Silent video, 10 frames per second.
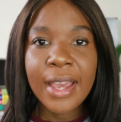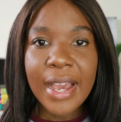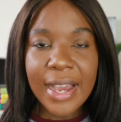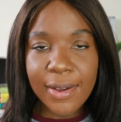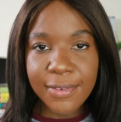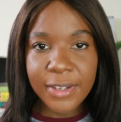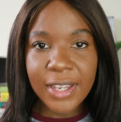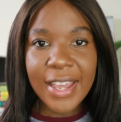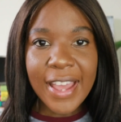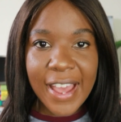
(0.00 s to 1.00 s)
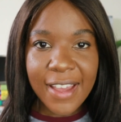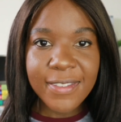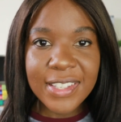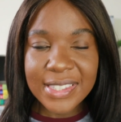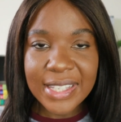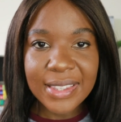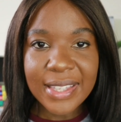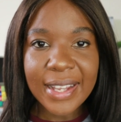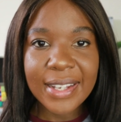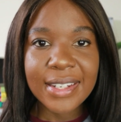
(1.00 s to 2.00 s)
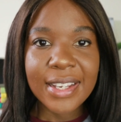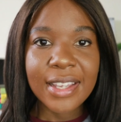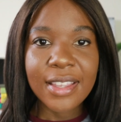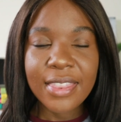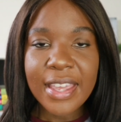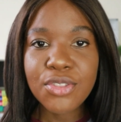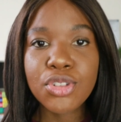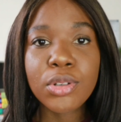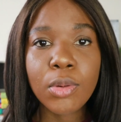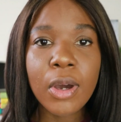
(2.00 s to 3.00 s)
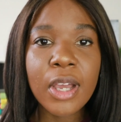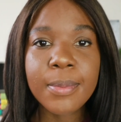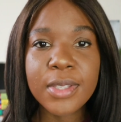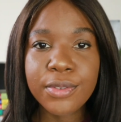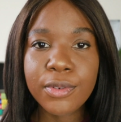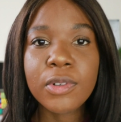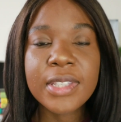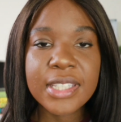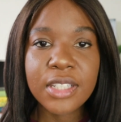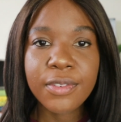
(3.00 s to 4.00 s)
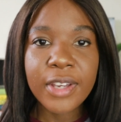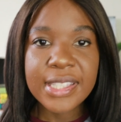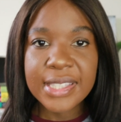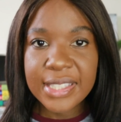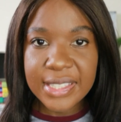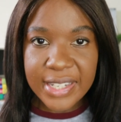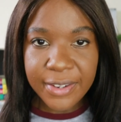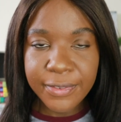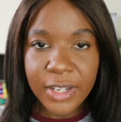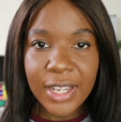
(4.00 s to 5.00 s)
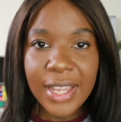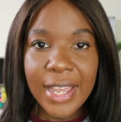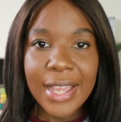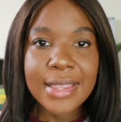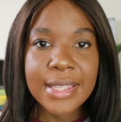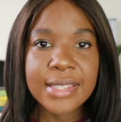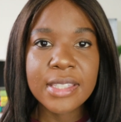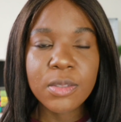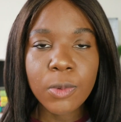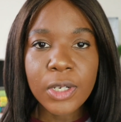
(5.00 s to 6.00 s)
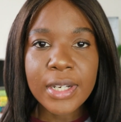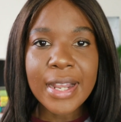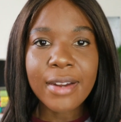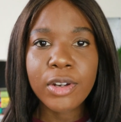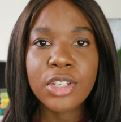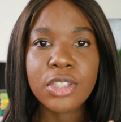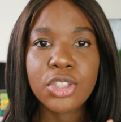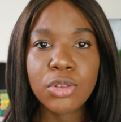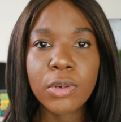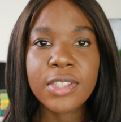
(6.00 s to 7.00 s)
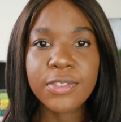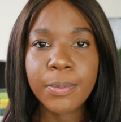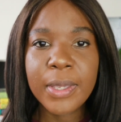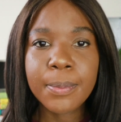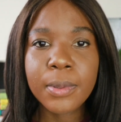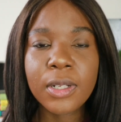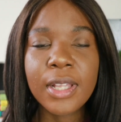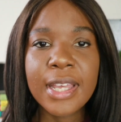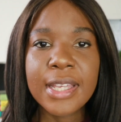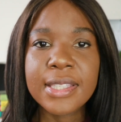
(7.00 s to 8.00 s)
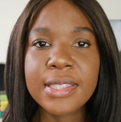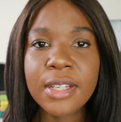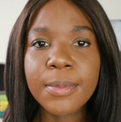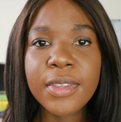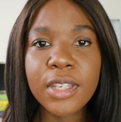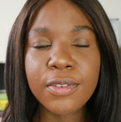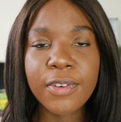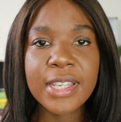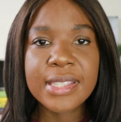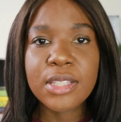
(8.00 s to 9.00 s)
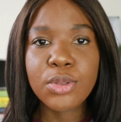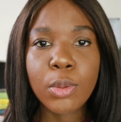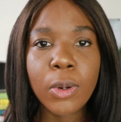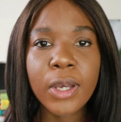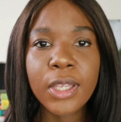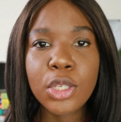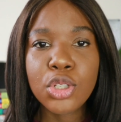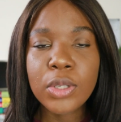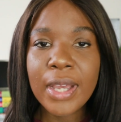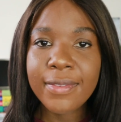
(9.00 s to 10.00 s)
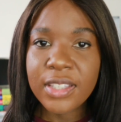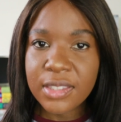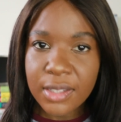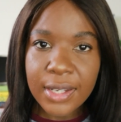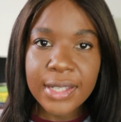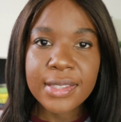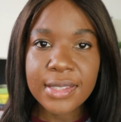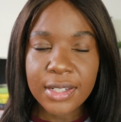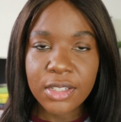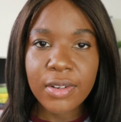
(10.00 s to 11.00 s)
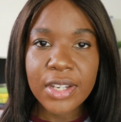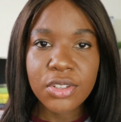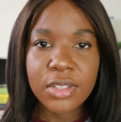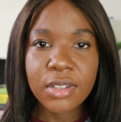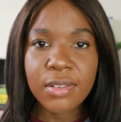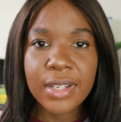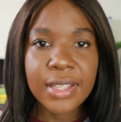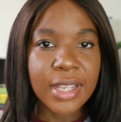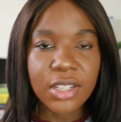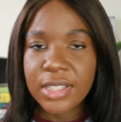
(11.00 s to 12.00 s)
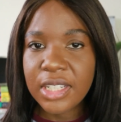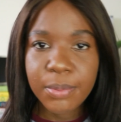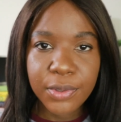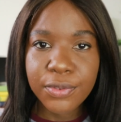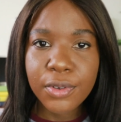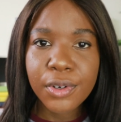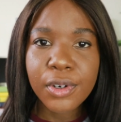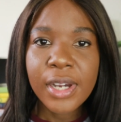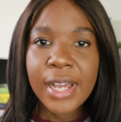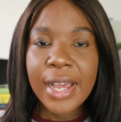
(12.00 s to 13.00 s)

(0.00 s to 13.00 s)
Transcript: However, having said that, the entry requirements for all these universities differ, and this is what narrows the choice for people. Some of the universities require you to have a science undergraduate degree that you did before,